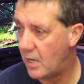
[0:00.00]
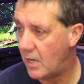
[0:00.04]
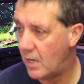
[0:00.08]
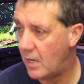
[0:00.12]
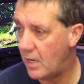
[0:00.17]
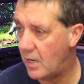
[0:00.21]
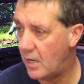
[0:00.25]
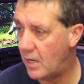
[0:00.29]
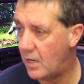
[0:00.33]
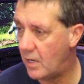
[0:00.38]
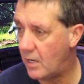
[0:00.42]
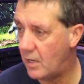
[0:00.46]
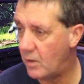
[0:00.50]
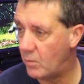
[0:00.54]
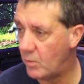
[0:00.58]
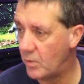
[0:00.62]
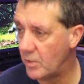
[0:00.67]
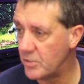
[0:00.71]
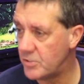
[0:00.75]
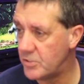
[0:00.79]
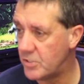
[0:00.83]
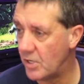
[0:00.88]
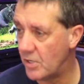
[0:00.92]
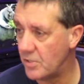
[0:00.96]

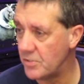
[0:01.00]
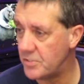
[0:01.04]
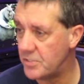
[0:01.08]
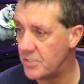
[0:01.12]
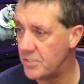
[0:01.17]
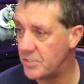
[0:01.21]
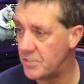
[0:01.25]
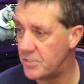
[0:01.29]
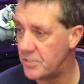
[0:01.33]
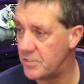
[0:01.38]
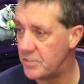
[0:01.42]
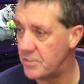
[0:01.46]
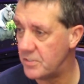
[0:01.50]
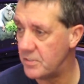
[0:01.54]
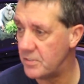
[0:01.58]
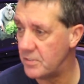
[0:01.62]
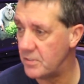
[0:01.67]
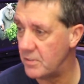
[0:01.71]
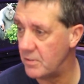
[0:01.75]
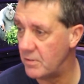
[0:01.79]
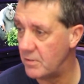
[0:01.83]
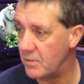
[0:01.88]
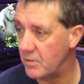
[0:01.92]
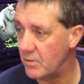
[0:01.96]
What chances
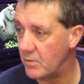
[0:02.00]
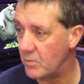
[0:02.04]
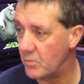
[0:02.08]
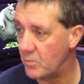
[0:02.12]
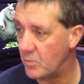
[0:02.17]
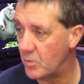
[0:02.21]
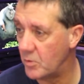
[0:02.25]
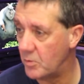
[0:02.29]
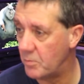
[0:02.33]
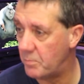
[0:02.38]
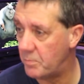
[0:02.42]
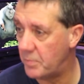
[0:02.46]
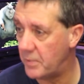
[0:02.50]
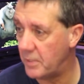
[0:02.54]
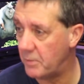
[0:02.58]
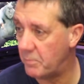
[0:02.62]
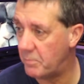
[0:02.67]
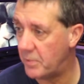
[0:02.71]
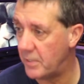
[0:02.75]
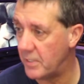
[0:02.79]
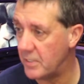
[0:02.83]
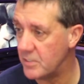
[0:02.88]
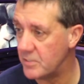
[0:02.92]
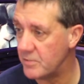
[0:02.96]
will be
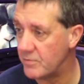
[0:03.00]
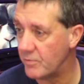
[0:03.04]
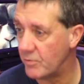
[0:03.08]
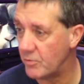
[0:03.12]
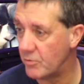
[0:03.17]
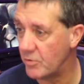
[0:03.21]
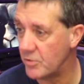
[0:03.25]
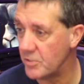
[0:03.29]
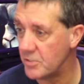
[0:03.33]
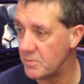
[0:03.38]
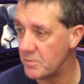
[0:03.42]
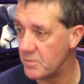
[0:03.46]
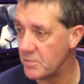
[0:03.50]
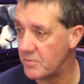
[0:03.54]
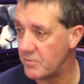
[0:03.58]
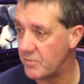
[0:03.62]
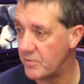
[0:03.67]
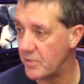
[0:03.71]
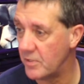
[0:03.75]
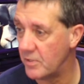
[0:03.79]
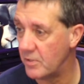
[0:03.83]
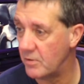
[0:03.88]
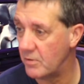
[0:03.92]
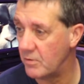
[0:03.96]
peaceful Christmas for
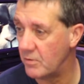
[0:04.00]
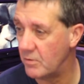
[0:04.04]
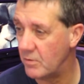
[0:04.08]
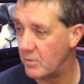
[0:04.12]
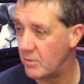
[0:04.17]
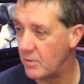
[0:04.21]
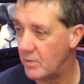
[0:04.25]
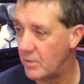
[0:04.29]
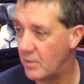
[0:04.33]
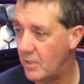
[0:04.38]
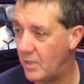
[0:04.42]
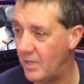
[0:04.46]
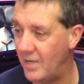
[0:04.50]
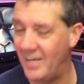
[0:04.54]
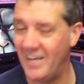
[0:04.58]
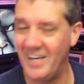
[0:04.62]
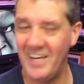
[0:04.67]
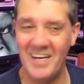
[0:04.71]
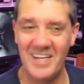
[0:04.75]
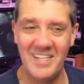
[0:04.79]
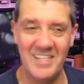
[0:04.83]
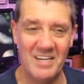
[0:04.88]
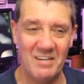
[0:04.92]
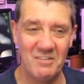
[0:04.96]
you?
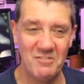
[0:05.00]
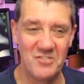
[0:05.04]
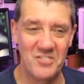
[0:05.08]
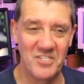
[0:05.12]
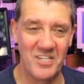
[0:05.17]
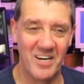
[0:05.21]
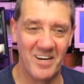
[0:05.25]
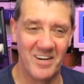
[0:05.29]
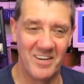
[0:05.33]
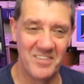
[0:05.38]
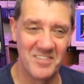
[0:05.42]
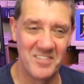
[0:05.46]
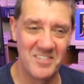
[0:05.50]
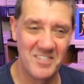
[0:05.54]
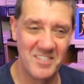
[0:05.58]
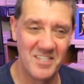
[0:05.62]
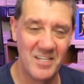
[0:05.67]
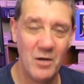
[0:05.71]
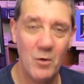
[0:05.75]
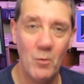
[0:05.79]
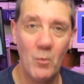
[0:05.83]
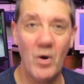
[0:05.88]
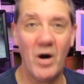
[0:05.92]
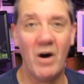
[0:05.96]
No chance.
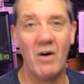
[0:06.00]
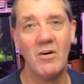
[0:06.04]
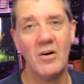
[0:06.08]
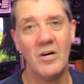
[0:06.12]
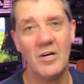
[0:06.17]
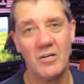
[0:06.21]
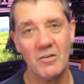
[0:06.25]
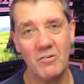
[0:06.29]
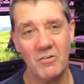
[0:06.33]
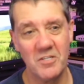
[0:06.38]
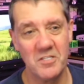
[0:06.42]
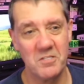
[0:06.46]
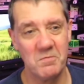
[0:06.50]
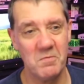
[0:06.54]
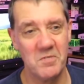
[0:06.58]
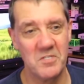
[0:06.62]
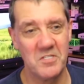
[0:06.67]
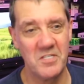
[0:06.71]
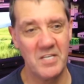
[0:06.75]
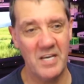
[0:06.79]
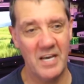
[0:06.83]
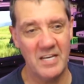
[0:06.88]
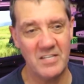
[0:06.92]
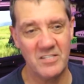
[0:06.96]
Well,
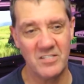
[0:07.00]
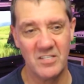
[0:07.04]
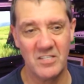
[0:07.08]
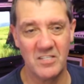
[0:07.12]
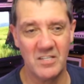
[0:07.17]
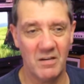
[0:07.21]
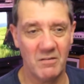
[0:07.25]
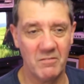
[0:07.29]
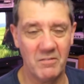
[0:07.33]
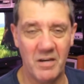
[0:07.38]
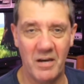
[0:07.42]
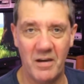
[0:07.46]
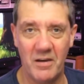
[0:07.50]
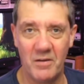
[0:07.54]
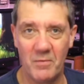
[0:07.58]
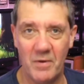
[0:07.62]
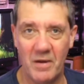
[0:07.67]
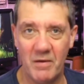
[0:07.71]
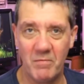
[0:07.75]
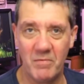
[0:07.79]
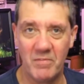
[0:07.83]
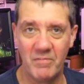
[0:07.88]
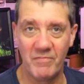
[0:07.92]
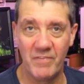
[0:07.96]
Christmas, yes, because I'm going
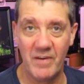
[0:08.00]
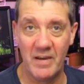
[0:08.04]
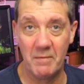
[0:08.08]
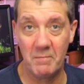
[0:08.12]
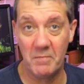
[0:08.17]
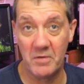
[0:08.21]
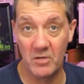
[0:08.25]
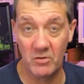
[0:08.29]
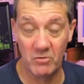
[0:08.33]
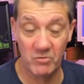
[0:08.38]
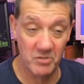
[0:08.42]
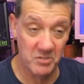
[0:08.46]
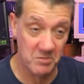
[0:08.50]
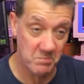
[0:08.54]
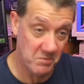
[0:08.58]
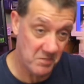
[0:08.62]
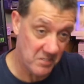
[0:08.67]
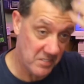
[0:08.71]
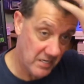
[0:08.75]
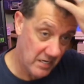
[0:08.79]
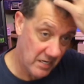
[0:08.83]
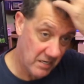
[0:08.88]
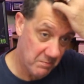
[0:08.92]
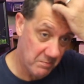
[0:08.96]
away with the family on Christmas
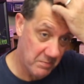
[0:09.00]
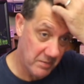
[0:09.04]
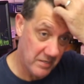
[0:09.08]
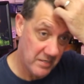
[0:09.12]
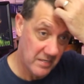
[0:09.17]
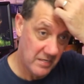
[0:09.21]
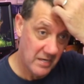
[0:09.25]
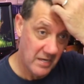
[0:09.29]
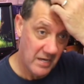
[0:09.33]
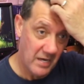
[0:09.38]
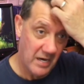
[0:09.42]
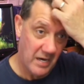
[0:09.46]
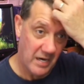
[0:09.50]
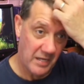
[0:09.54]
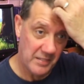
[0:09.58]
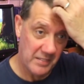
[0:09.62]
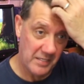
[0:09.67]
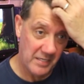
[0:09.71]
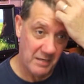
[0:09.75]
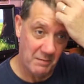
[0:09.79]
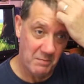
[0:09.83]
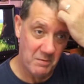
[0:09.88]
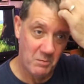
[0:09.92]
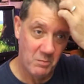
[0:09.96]
Day, but I
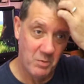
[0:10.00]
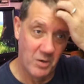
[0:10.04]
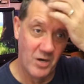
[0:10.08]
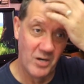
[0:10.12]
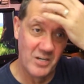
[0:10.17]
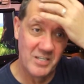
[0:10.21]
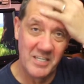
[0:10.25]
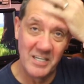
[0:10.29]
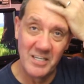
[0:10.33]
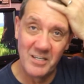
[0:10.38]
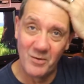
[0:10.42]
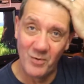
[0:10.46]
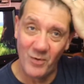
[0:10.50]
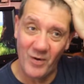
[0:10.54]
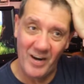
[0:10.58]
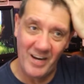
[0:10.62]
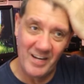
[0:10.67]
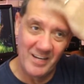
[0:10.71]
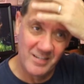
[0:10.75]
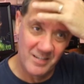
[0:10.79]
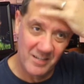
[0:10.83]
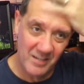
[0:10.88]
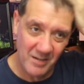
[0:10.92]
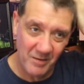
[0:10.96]
think I'll be working quite
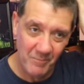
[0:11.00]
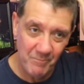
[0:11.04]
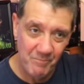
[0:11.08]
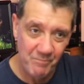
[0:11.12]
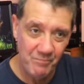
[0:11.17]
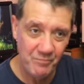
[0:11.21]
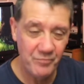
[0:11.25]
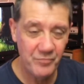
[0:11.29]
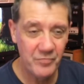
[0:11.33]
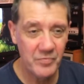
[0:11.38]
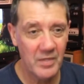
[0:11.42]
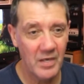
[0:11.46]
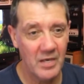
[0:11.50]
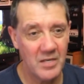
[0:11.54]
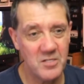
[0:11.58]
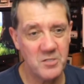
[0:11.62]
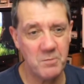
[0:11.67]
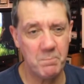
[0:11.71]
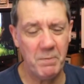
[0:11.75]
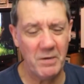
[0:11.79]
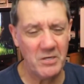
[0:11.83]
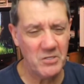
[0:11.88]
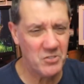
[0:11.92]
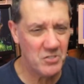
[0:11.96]
a lot,
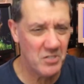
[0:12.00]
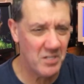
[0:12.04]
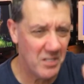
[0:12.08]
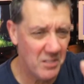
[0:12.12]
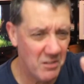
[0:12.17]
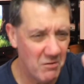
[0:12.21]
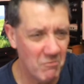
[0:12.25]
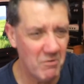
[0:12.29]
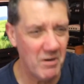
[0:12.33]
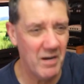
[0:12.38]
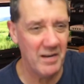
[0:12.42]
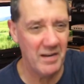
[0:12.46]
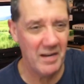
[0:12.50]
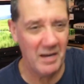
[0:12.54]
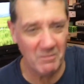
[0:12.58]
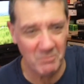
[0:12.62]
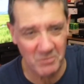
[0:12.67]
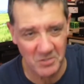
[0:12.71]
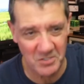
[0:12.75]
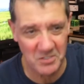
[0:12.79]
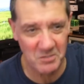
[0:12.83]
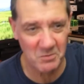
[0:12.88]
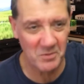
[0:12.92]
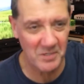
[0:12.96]
especially in the run-up,
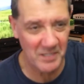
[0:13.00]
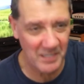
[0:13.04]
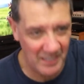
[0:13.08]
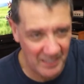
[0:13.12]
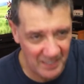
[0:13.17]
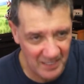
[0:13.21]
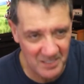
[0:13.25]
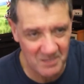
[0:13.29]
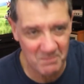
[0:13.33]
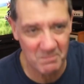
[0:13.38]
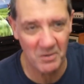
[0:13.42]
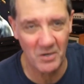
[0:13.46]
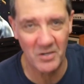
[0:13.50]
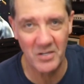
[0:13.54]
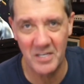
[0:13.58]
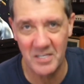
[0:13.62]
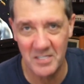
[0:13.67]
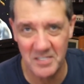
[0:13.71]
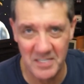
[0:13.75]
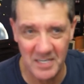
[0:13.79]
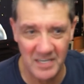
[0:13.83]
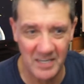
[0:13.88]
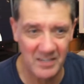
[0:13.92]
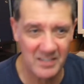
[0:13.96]
because I want to get these
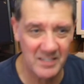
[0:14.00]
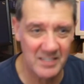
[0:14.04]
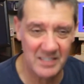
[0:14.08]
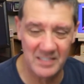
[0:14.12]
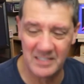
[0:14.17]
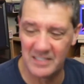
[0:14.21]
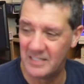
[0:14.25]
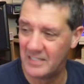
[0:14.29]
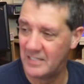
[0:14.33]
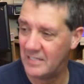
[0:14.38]
monitors out there.